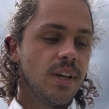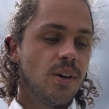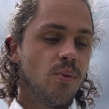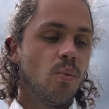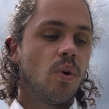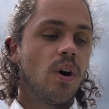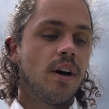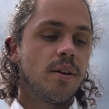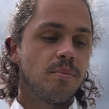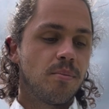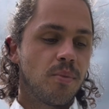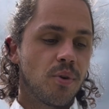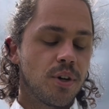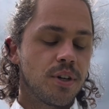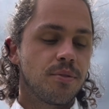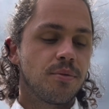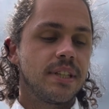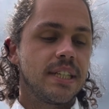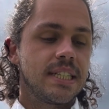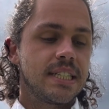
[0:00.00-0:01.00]
One more
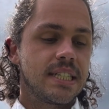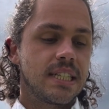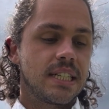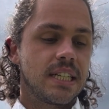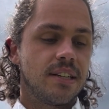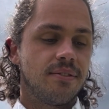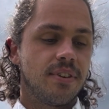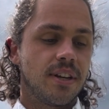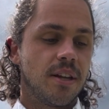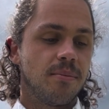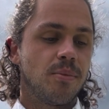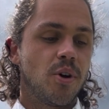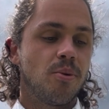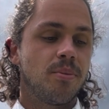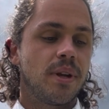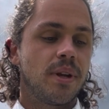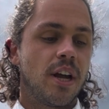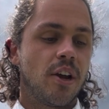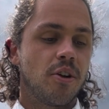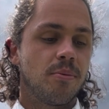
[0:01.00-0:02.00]
really significant
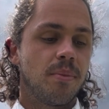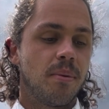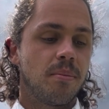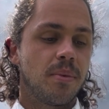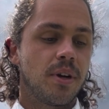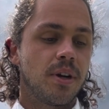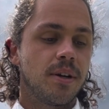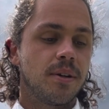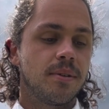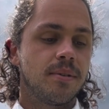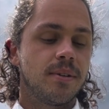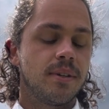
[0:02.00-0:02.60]
moment I remember.